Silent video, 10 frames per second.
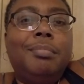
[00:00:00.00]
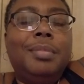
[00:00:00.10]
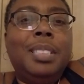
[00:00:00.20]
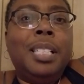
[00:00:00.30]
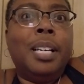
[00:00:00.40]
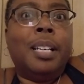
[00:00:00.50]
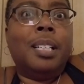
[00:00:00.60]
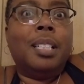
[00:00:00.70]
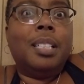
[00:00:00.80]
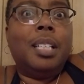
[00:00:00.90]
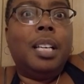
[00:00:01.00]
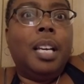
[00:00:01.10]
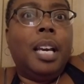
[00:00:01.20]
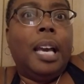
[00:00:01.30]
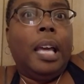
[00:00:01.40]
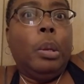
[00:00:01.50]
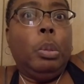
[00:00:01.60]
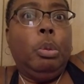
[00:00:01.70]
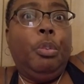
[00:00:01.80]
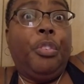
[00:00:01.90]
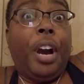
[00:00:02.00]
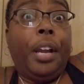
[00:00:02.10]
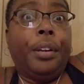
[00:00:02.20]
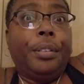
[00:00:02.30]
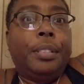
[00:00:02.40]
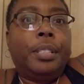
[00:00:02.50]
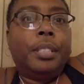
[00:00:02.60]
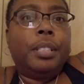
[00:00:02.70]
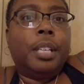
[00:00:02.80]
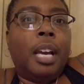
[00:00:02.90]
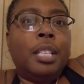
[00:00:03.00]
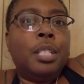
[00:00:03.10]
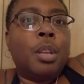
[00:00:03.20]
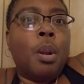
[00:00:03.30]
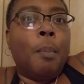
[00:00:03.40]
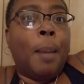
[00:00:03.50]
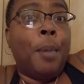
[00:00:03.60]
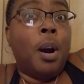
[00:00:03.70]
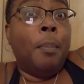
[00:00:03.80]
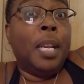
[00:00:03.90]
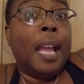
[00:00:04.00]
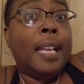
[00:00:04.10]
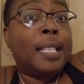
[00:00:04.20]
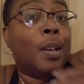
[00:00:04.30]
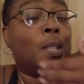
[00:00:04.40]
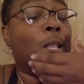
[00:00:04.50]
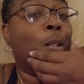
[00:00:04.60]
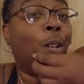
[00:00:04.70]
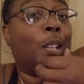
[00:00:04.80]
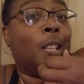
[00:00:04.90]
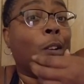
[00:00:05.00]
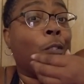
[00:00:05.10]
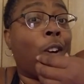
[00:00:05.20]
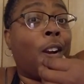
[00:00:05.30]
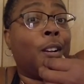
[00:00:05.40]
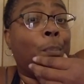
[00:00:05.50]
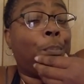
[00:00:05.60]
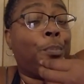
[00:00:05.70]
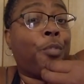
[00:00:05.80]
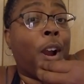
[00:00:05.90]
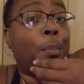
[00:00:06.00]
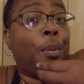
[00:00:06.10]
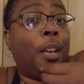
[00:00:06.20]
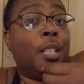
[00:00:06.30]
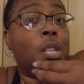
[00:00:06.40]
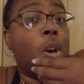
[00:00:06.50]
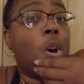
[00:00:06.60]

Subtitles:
no, I don't do fires. I just go to my mom and dad's house and look at their fireplace.